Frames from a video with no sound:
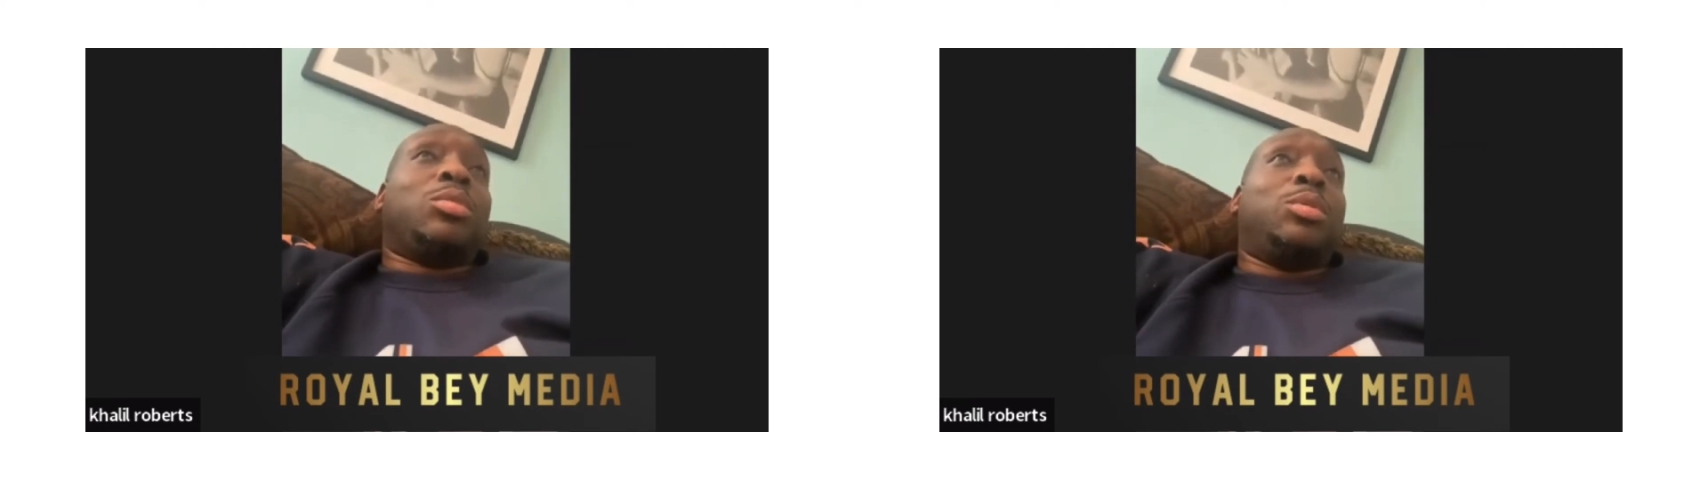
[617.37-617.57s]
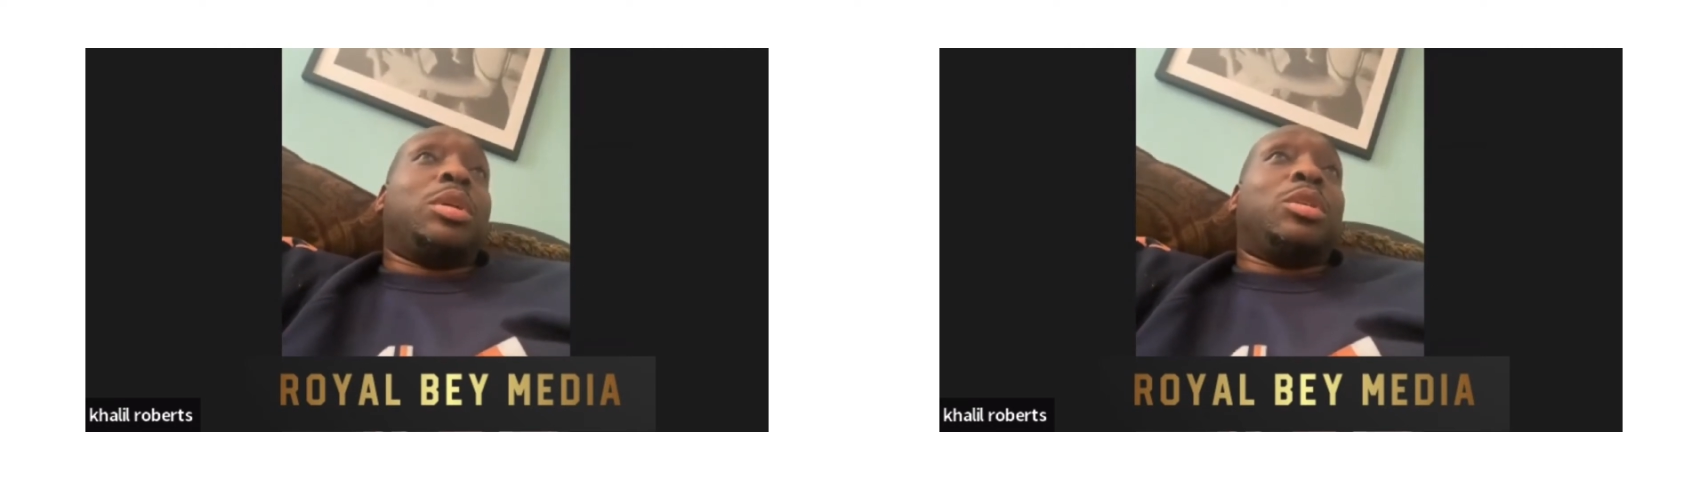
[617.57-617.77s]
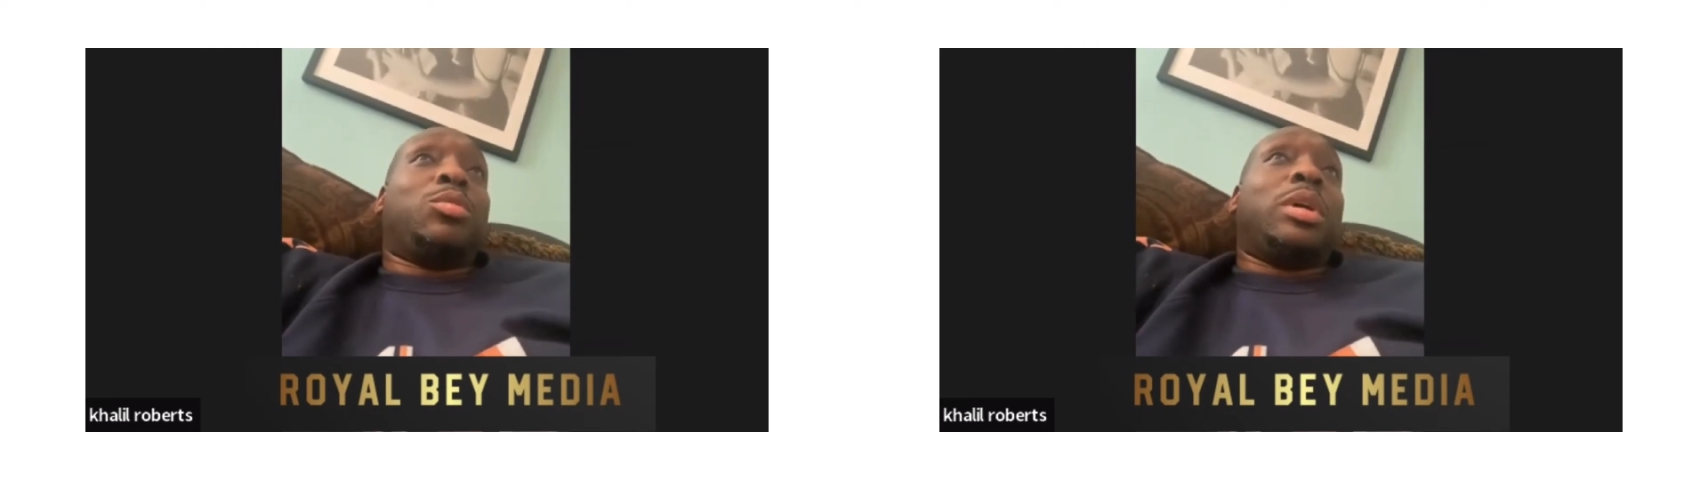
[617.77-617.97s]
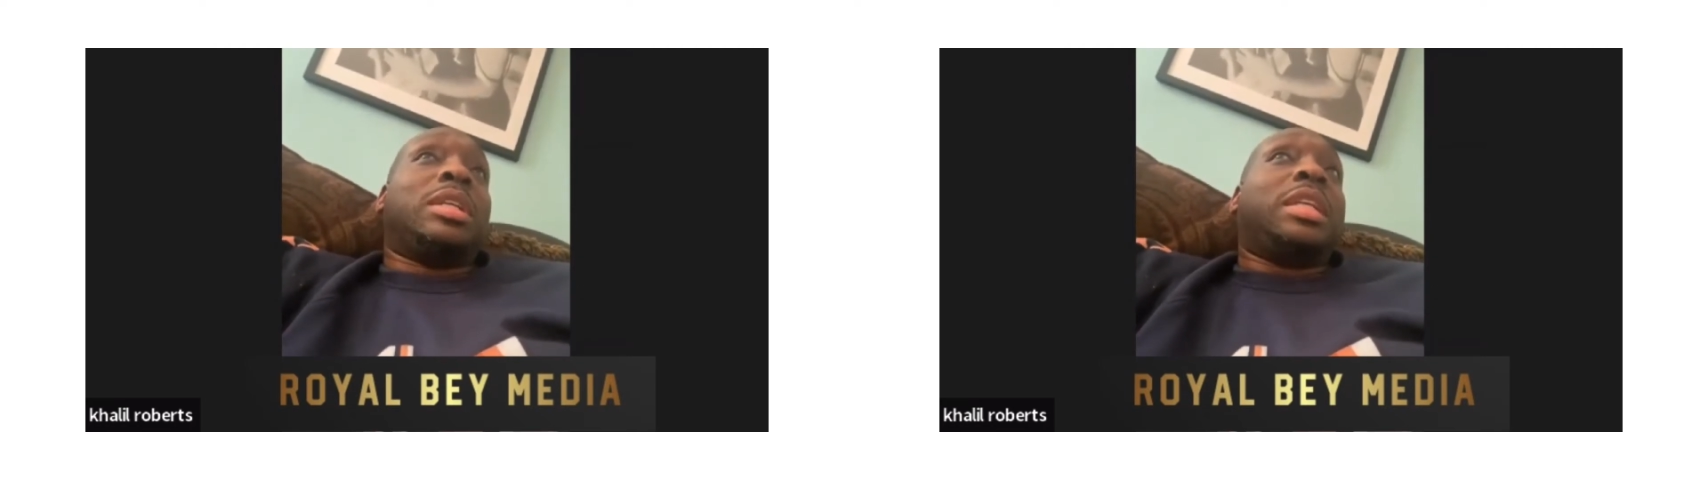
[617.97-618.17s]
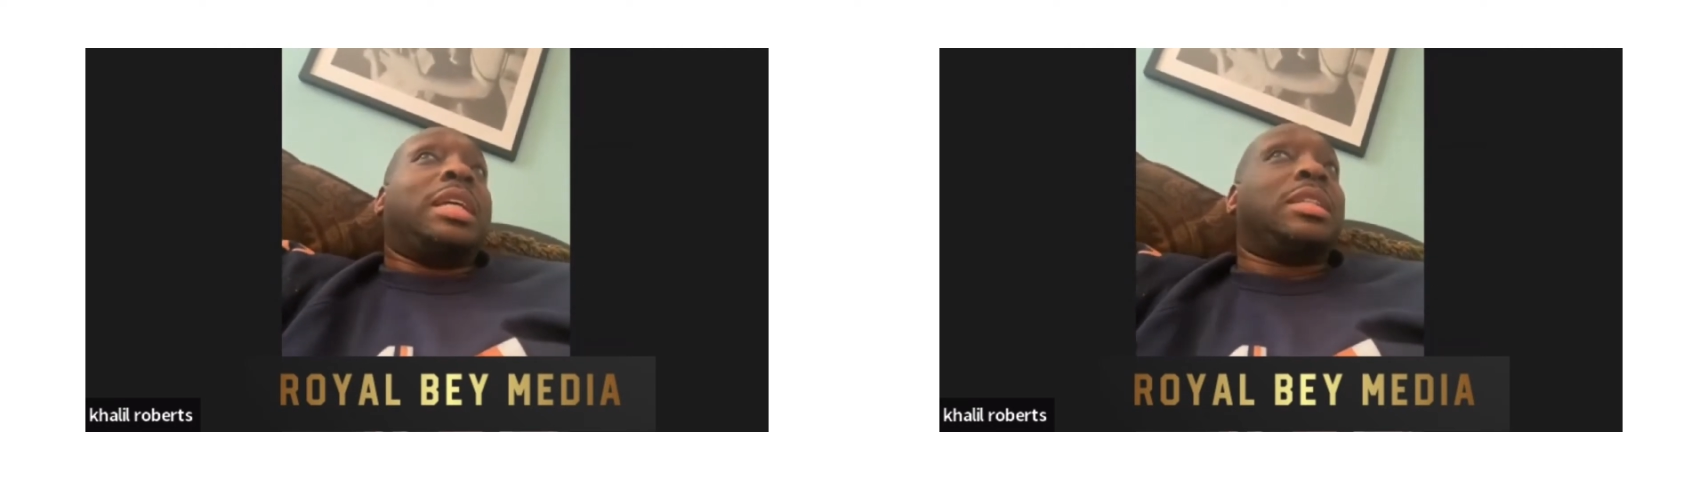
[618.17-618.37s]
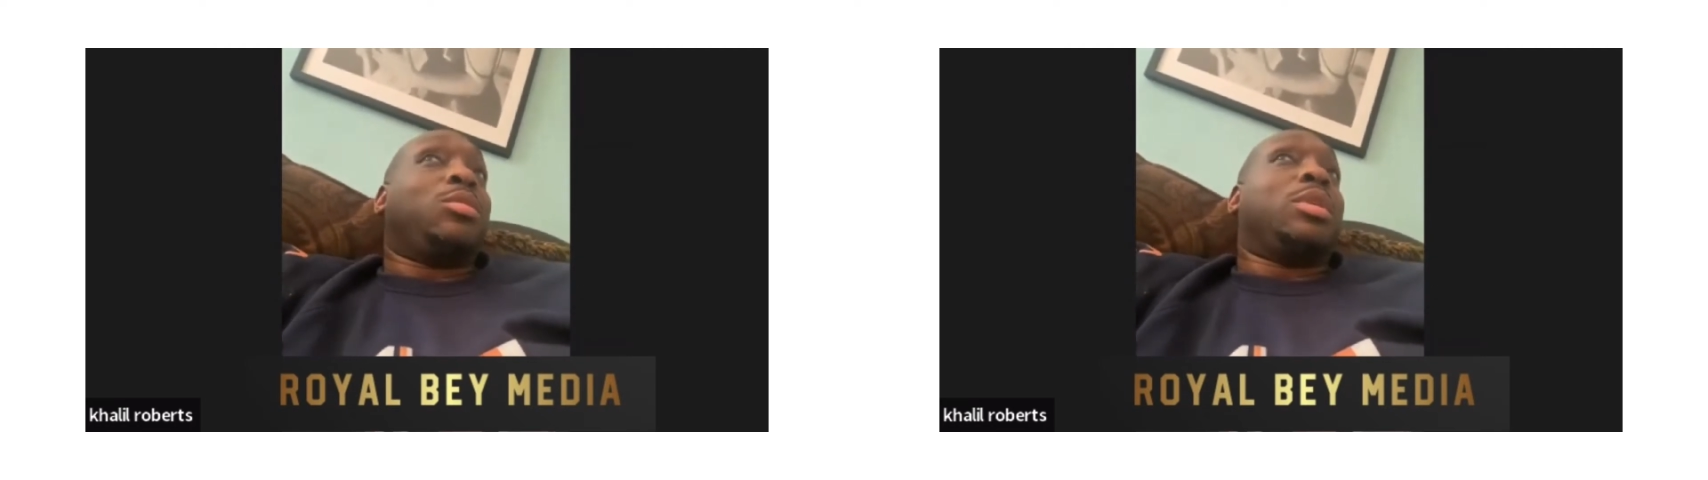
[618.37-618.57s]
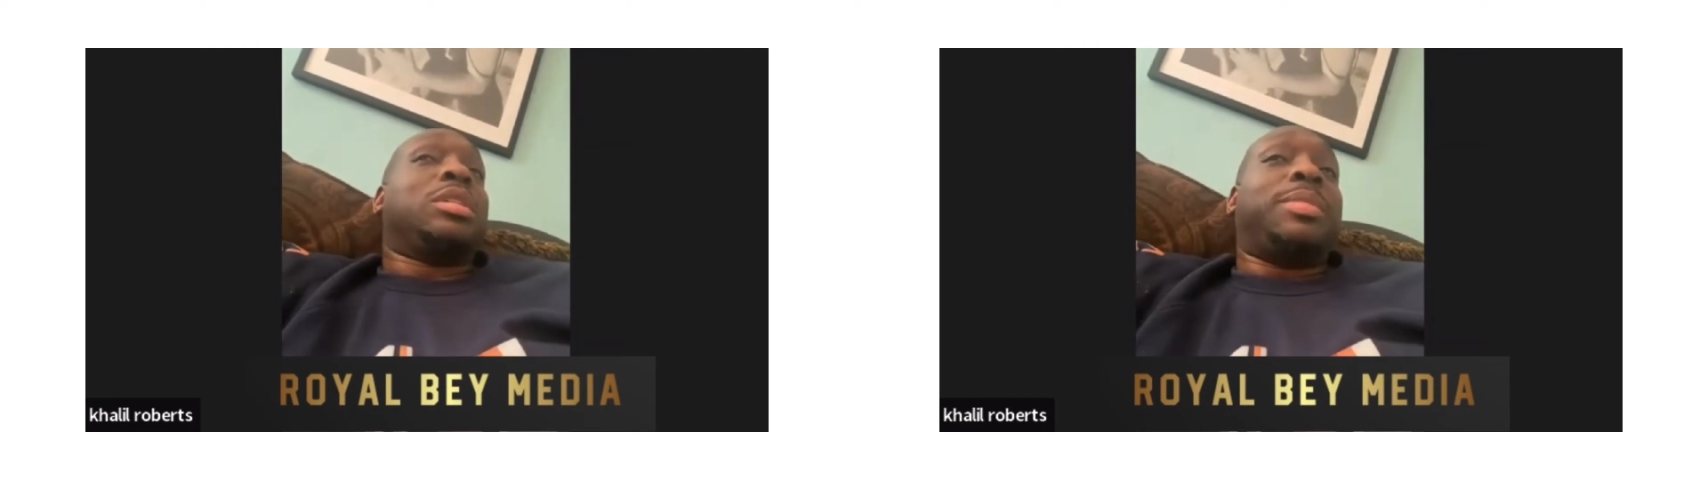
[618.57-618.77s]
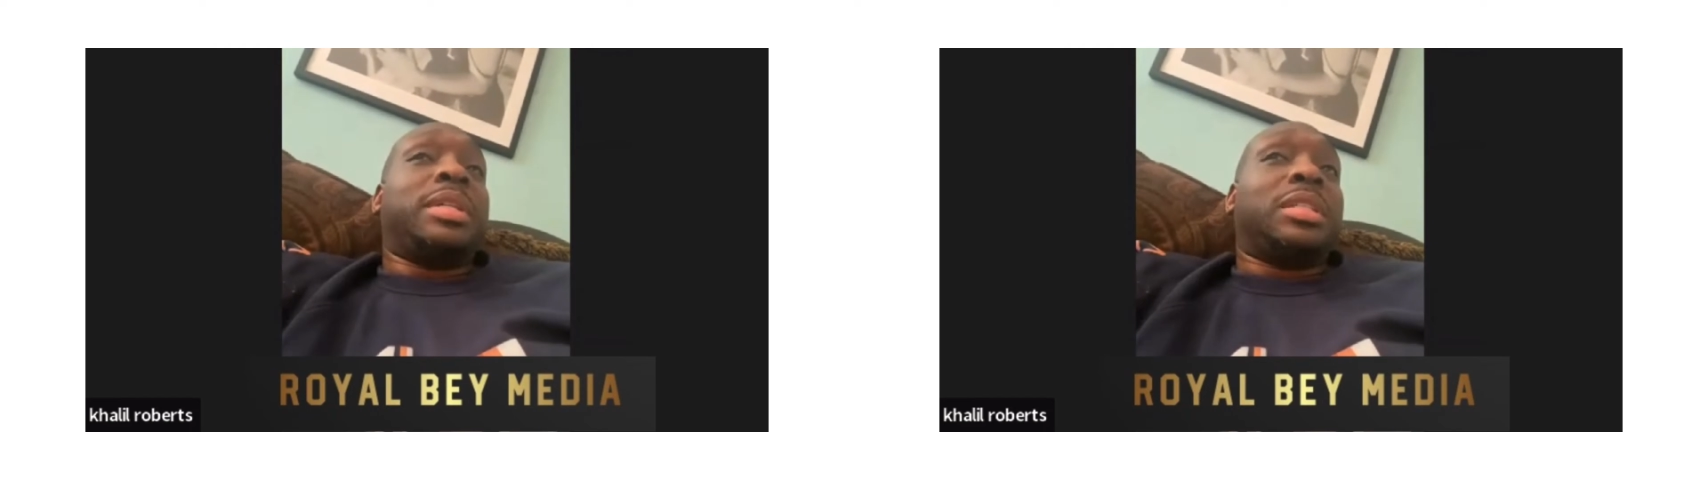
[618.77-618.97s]
We wanted to wear things that were
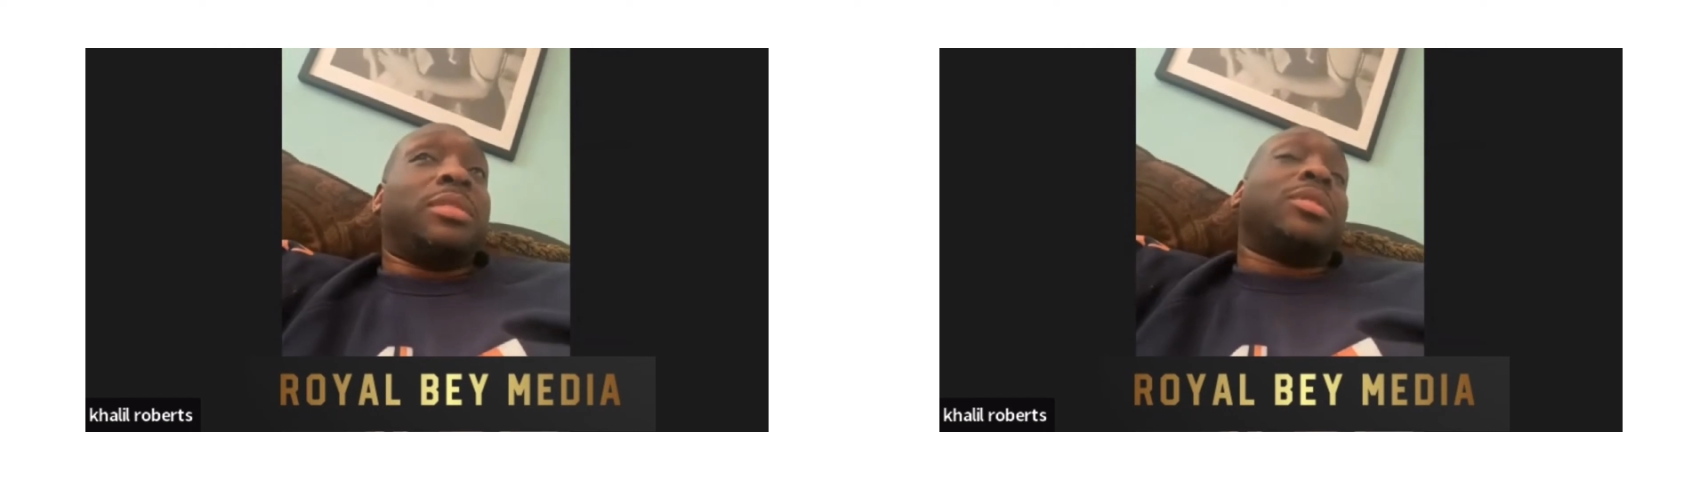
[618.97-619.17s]
expensive.